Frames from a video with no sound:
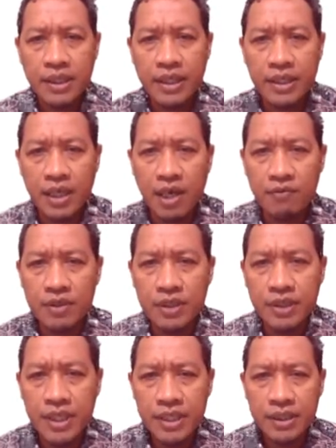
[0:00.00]
and after
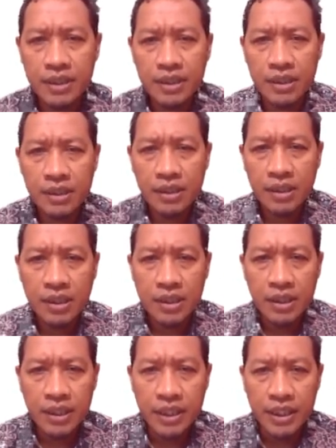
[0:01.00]
that
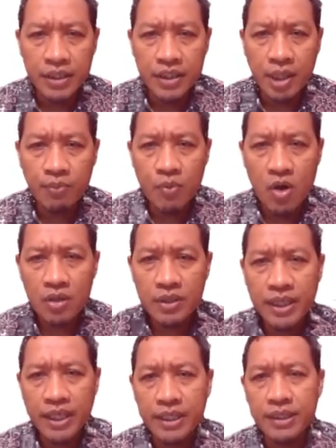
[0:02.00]
intake port,
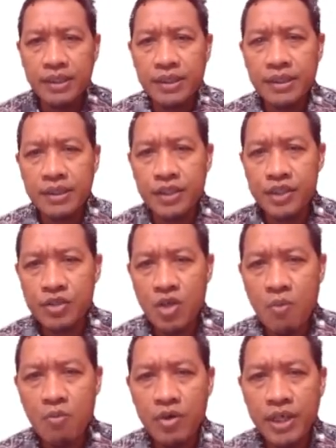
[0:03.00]
and this
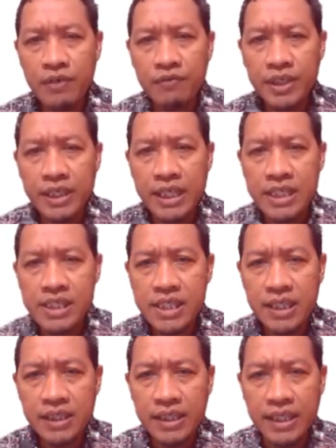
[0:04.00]
component we can
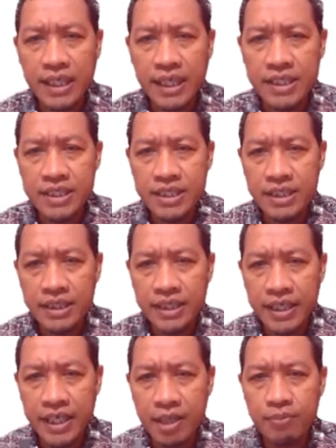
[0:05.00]
set engine
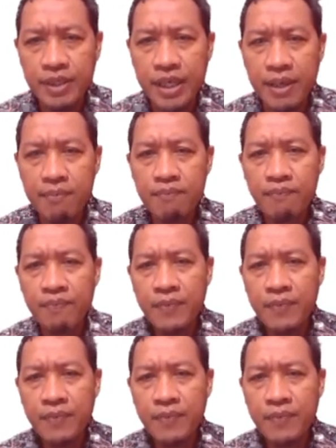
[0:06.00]
RPM